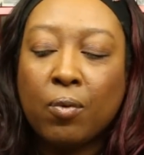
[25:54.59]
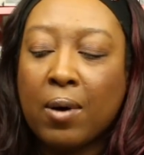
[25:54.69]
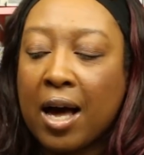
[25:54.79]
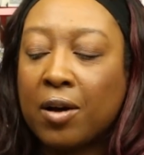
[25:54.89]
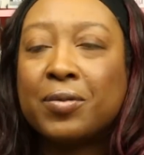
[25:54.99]

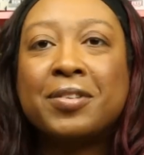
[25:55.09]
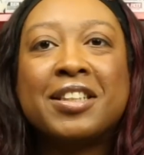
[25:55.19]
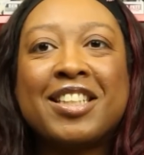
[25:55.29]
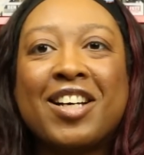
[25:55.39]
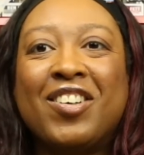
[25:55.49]
Wow.
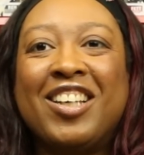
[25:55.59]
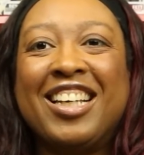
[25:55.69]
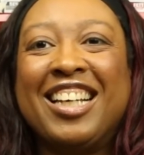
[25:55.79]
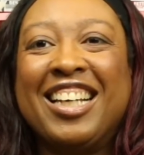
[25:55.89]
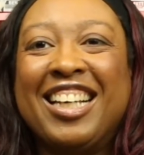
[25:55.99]
So
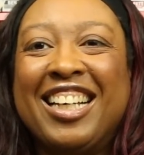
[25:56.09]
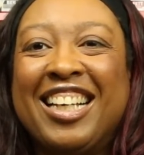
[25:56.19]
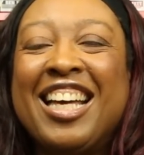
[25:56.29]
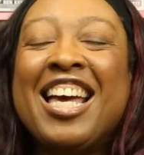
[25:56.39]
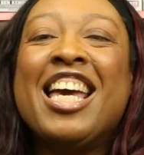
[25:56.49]

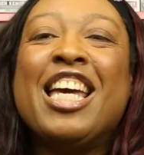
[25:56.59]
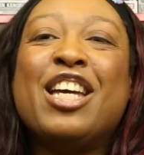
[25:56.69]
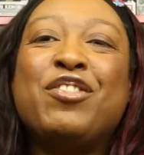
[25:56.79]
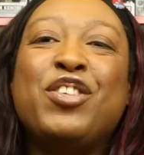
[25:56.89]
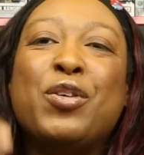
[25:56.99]

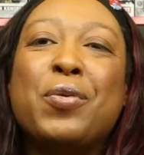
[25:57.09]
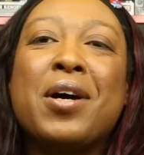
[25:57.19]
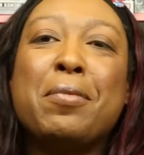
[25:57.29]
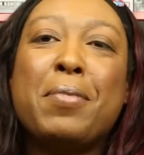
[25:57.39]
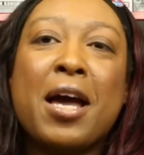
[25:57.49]
if you
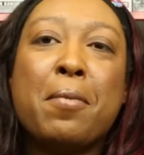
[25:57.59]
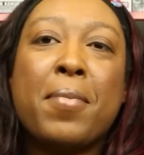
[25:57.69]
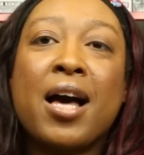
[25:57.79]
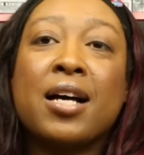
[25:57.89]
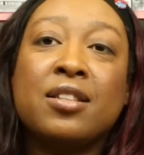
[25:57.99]
want a
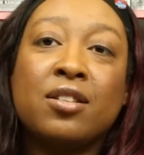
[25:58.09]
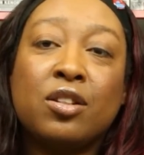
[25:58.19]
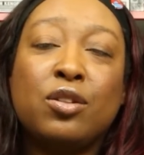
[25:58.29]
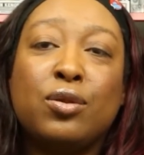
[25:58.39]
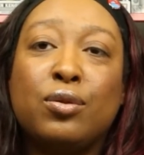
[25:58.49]

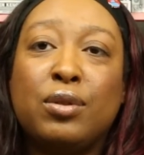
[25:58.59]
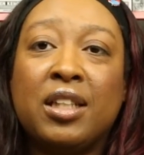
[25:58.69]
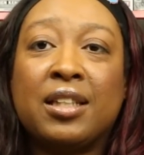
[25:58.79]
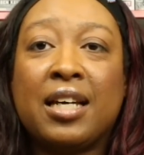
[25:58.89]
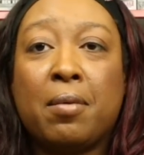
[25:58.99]
Bandbox, you
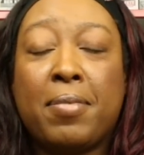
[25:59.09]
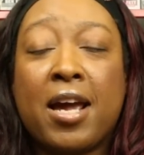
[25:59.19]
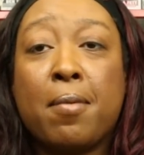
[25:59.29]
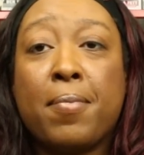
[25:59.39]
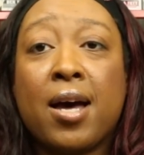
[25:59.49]
need to get a
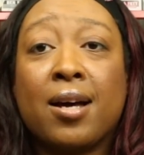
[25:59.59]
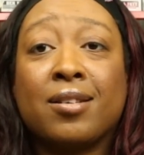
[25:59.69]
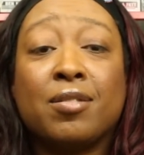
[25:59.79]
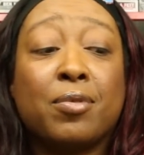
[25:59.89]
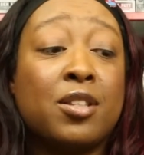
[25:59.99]

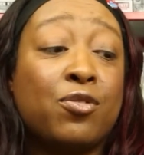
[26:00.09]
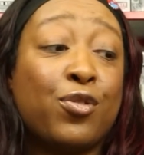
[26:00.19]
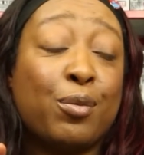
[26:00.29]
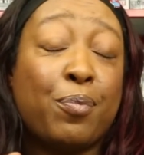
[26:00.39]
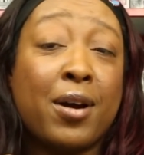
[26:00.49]
Bandbox, because for the